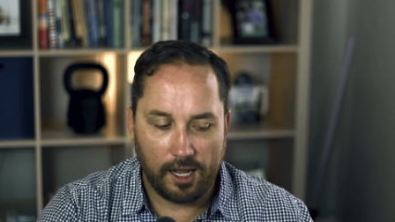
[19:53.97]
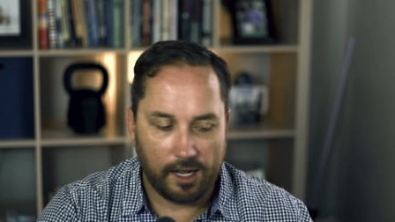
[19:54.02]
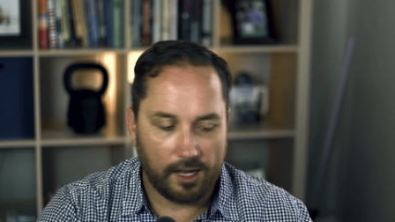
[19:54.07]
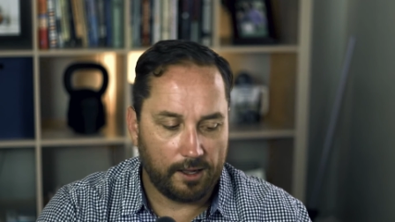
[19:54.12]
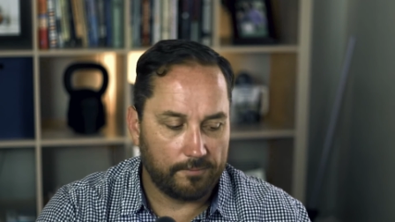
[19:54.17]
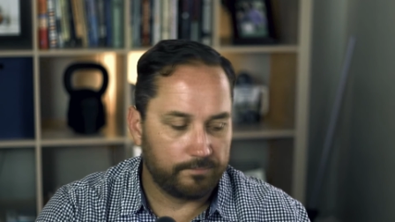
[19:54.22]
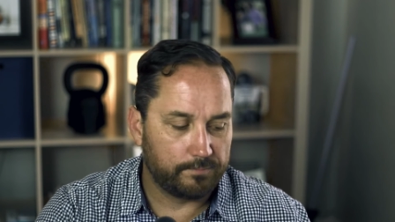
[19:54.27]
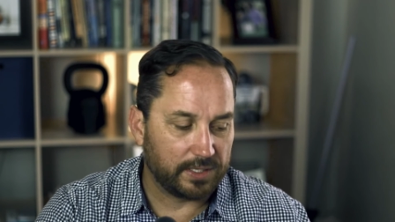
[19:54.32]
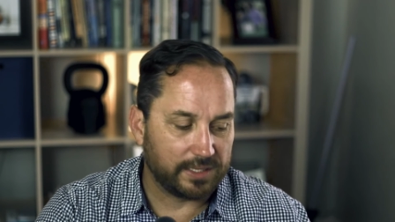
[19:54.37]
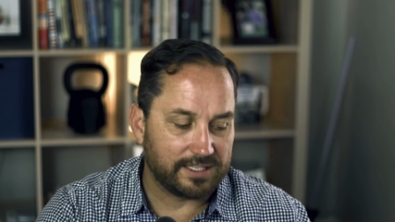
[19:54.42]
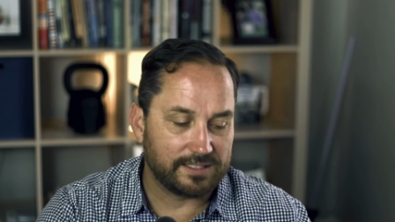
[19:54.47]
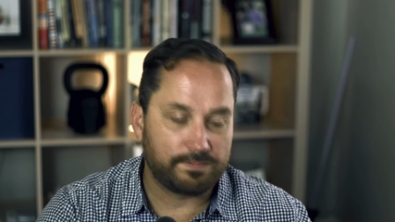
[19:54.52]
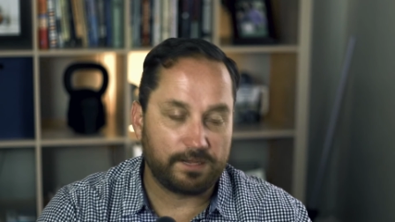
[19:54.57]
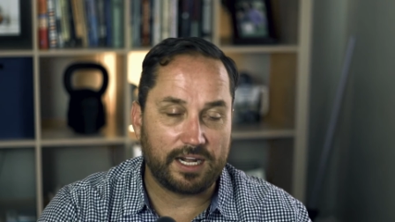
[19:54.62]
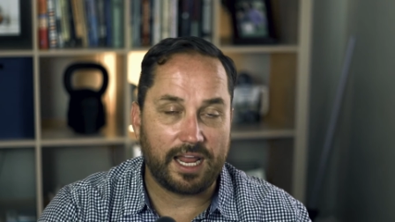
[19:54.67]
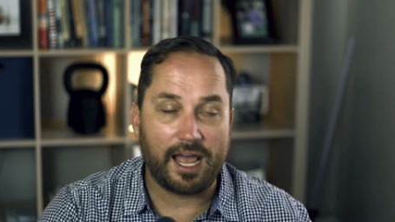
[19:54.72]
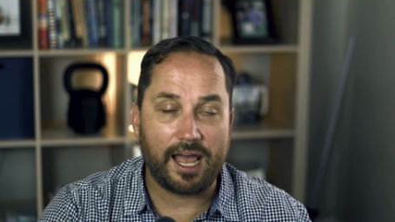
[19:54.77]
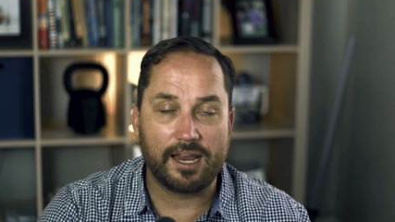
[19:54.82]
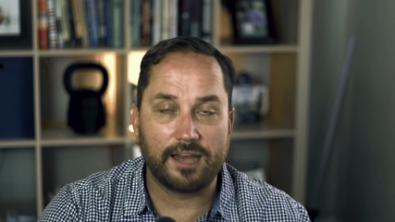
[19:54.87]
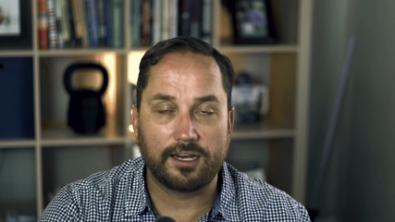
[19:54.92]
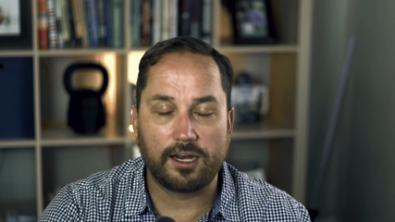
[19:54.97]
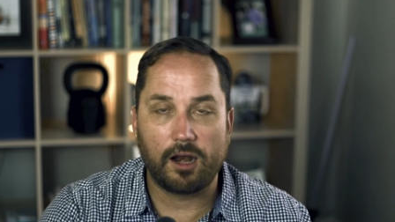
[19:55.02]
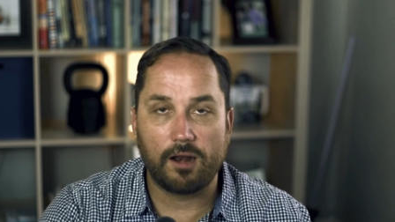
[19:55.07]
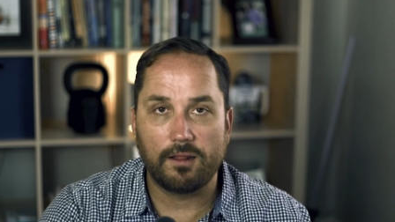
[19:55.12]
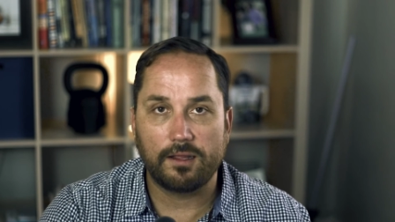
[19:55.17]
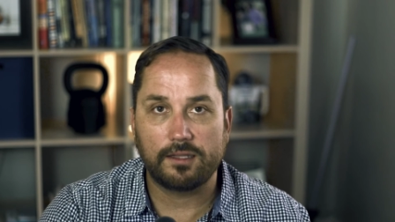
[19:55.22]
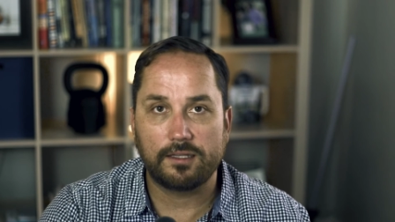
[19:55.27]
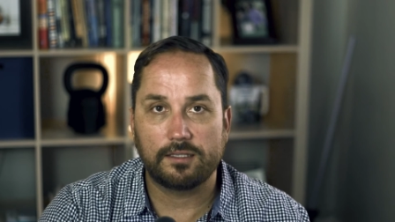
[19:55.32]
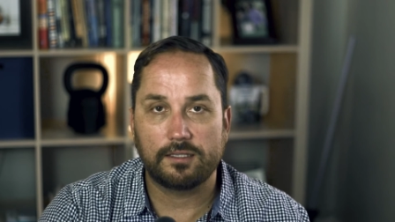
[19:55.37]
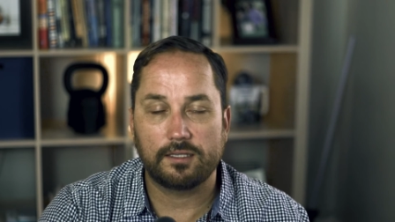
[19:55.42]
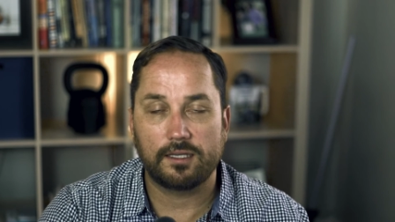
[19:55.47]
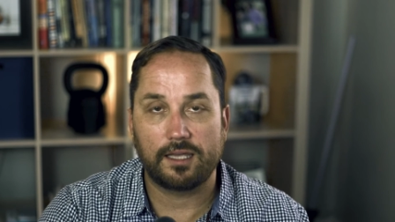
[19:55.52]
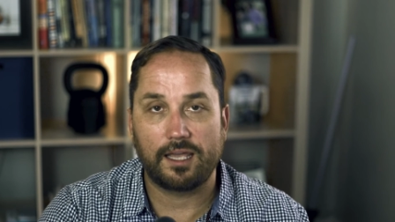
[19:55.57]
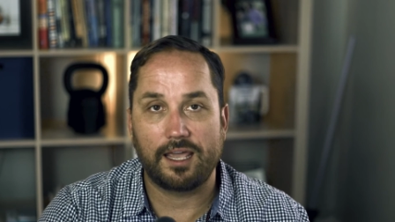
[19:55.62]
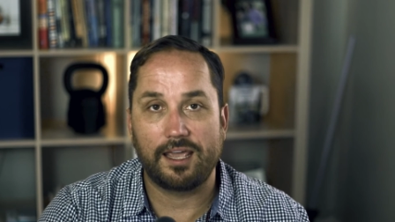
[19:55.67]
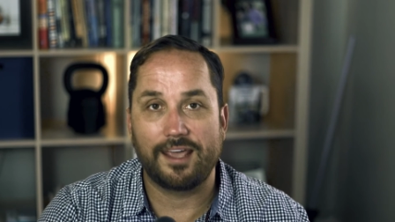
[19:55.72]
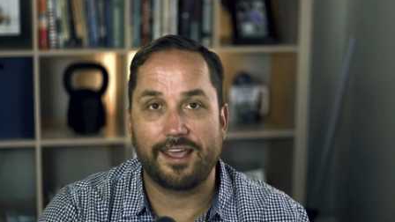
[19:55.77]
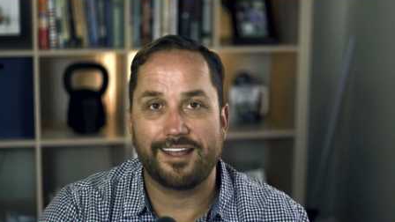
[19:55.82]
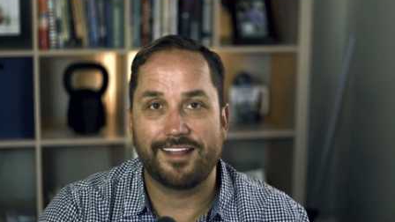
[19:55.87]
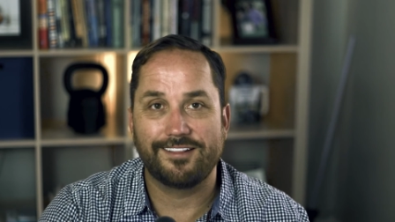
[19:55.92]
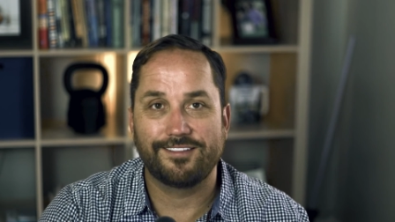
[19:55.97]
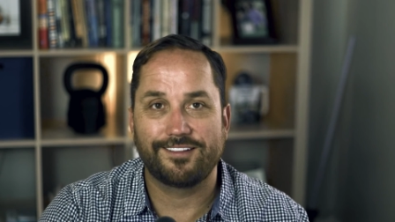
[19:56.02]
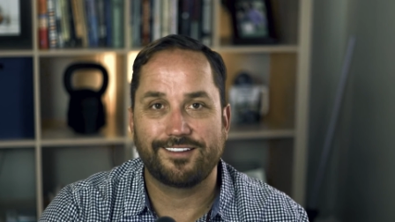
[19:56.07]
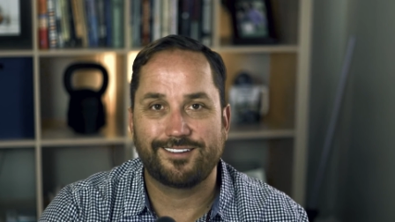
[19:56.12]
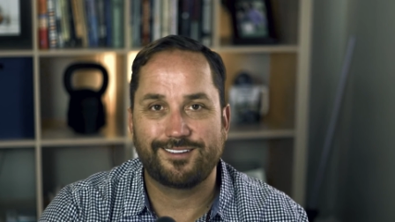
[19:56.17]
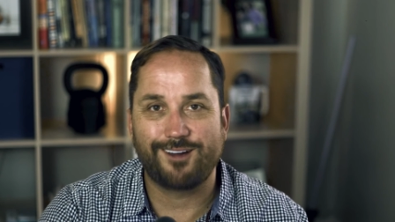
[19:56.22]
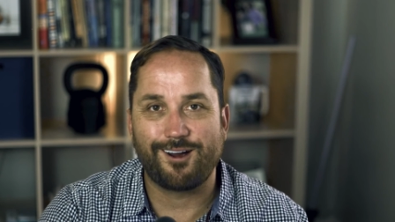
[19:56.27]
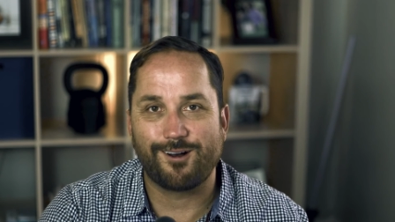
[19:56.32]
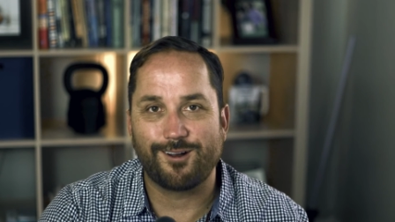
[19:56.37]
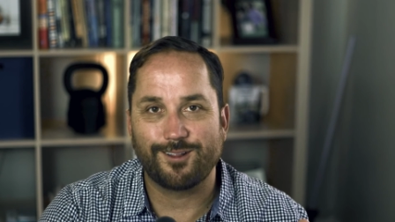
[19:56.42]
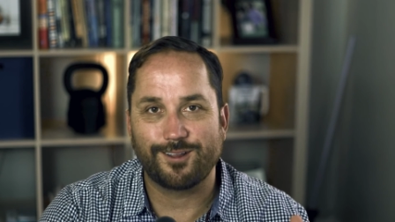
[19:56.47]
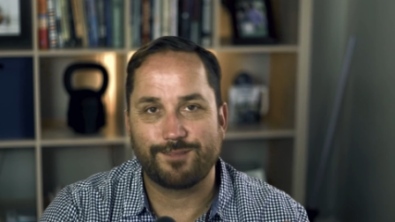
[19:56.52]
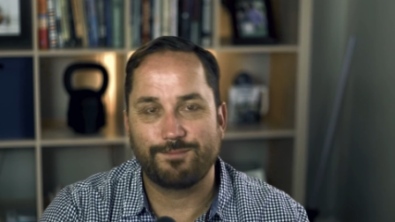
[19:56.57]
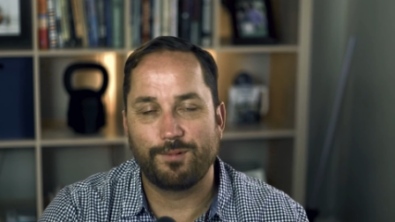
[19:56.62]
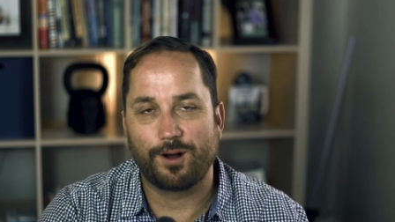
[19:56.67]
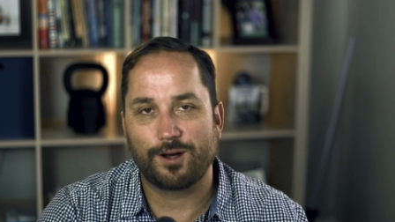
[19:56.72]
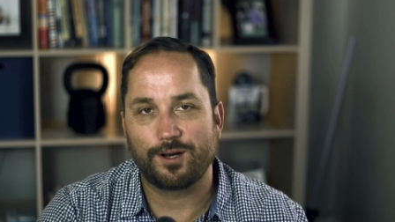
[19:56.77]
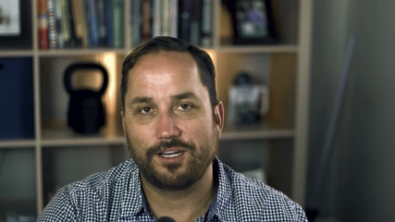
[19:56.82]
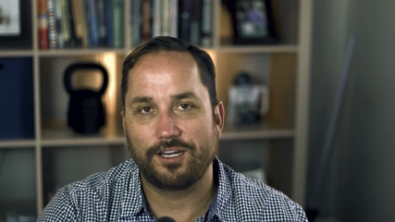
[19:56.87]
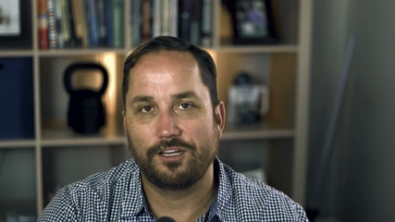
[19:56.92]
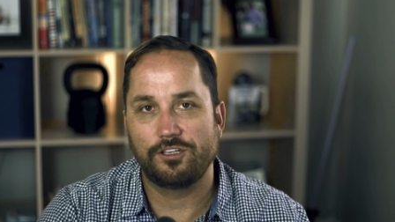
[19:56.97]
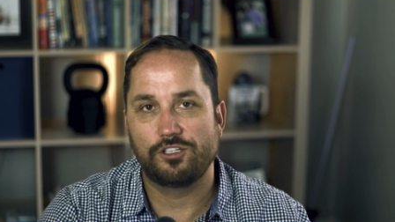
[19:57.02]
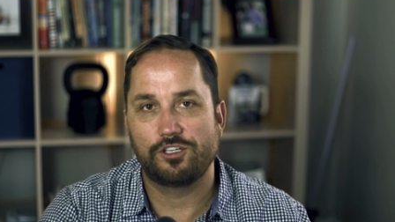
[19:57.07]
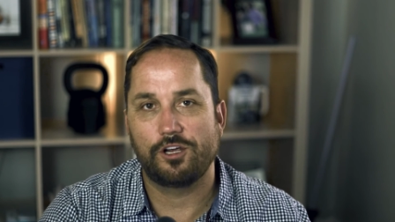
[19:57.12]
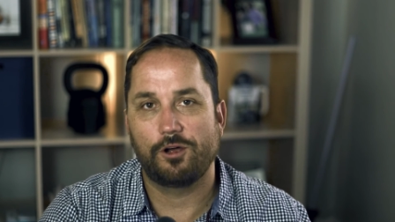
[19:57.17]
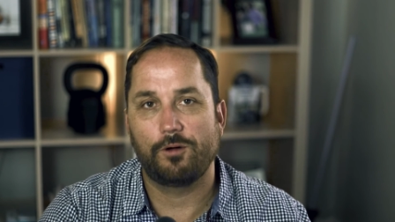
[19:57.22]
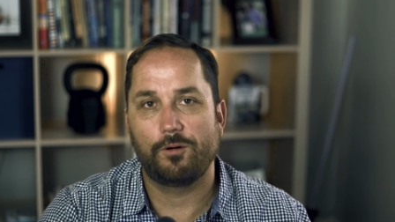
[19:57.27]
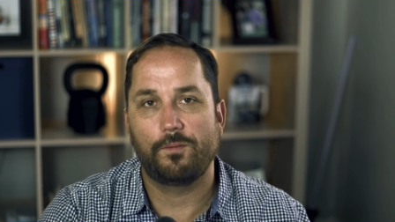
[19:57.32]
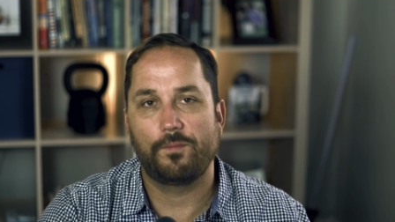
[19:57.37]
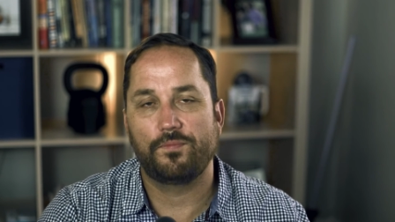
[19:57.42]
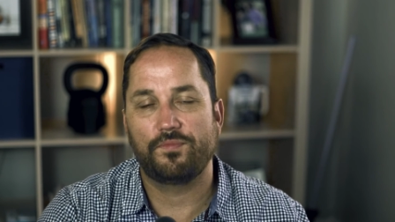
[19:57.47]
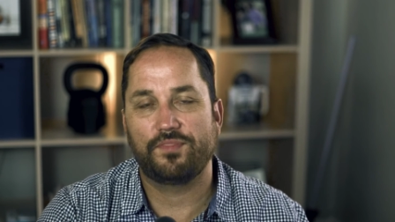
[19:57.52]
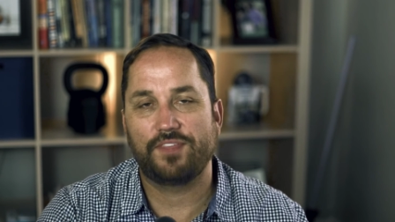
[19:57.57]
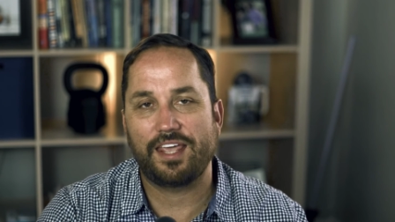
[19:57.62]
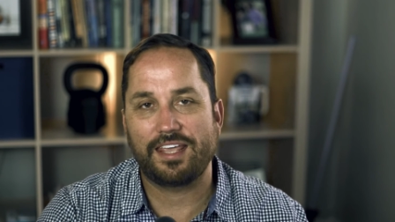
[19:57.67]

But this has been I and Garlic and the Garlic Marketing Show.